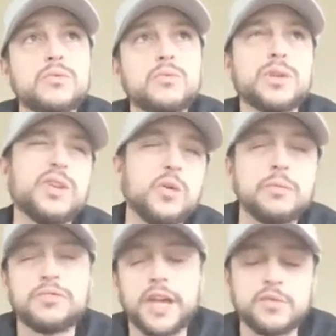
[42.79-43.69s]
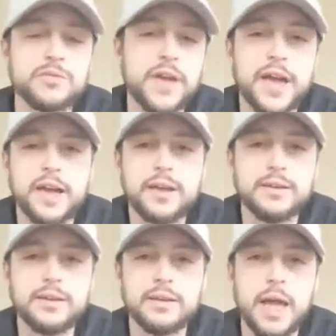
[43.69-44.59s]
little things we've
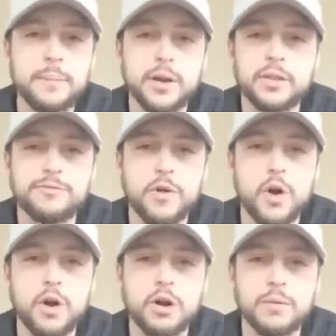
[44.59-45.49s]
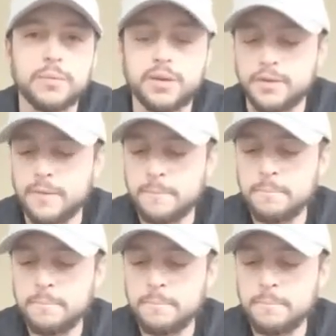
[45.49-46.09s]
had happen on the farm, and